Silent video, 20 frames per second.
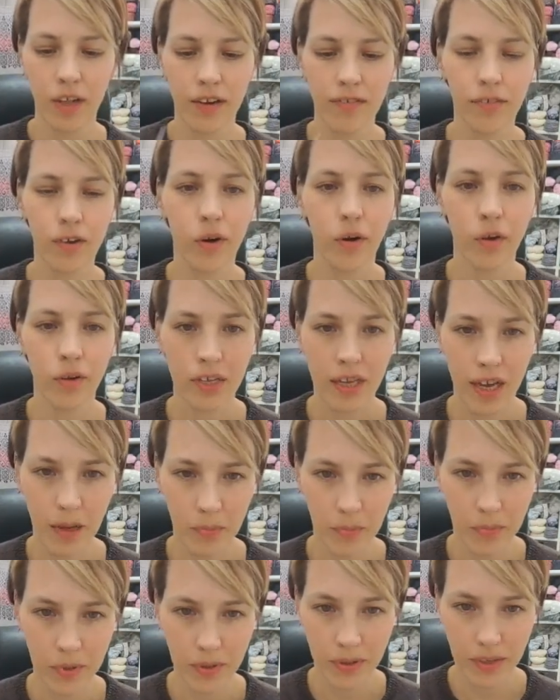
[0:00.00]
have caught
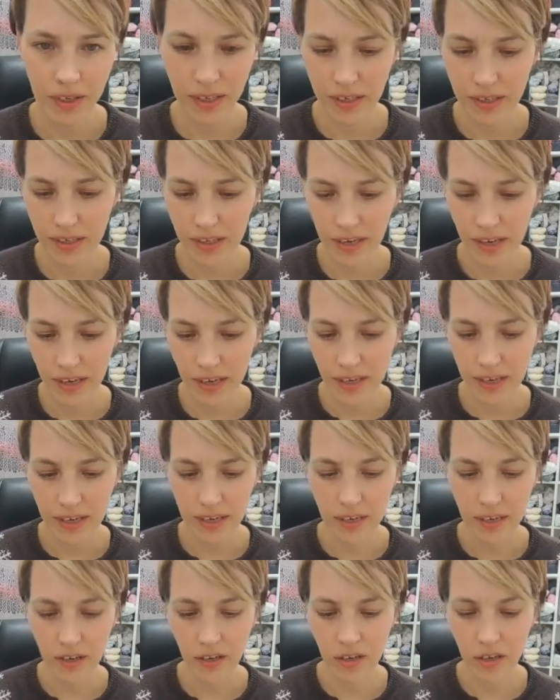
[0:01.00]
up, and I
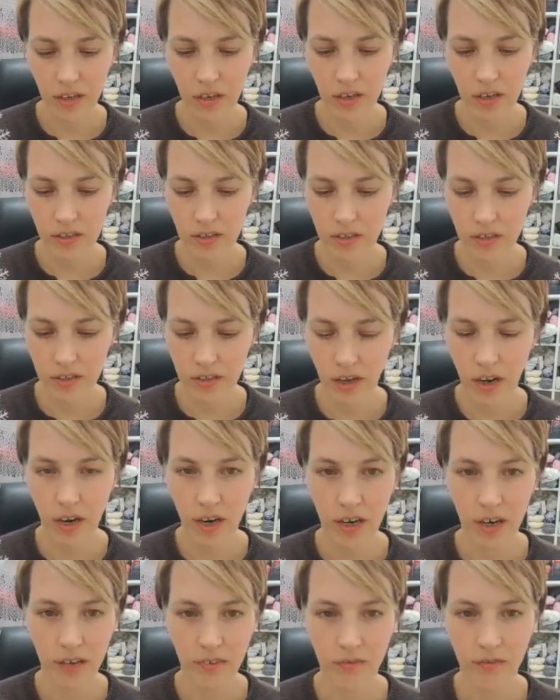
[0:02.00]
can
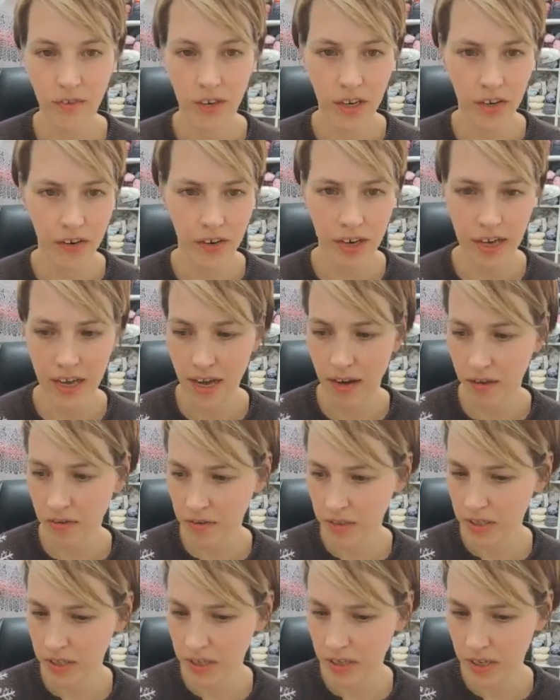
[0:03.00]
start figuring
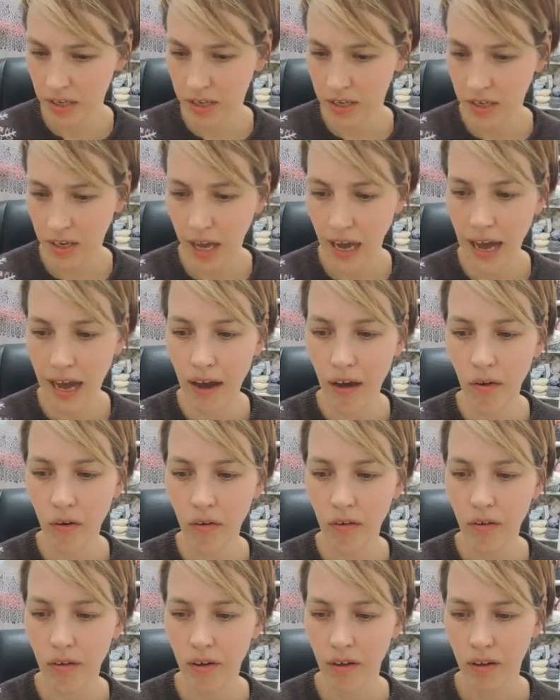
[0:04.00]
out
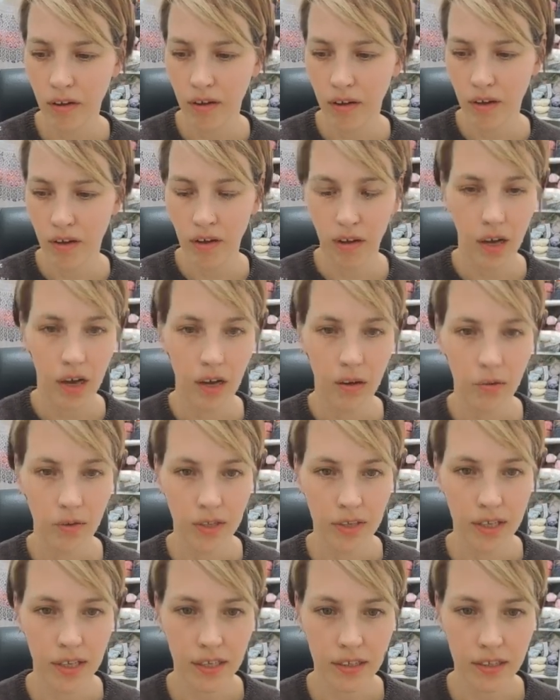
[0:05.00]
how I
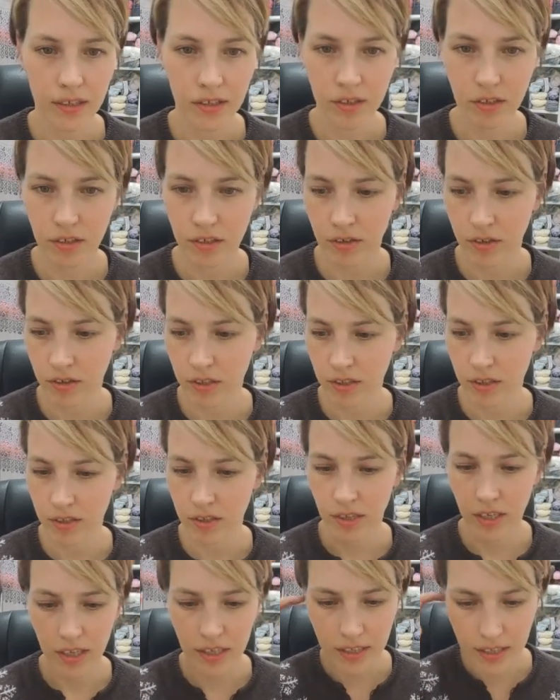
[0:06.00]
will knit the
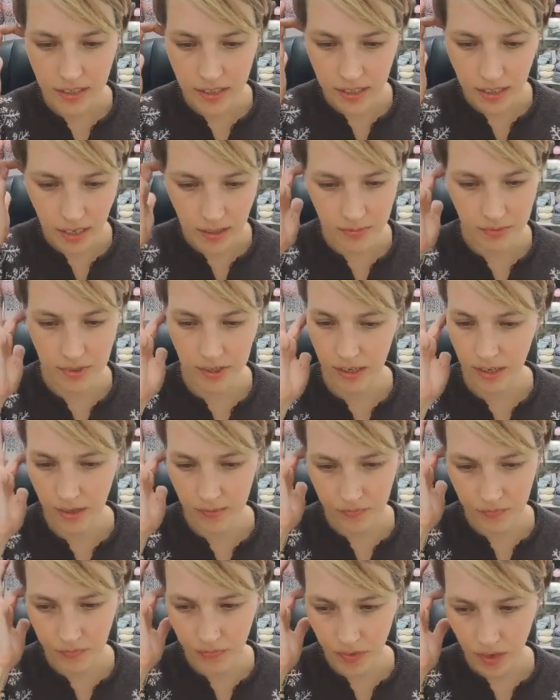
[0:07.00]
socks at the same
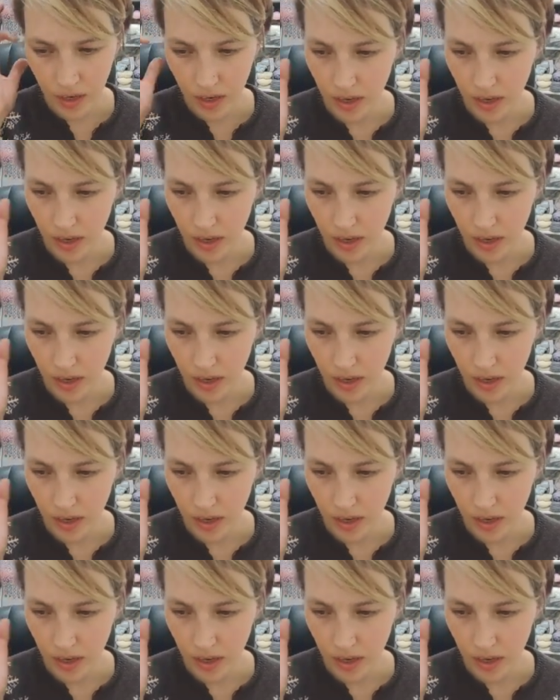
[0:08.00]
time.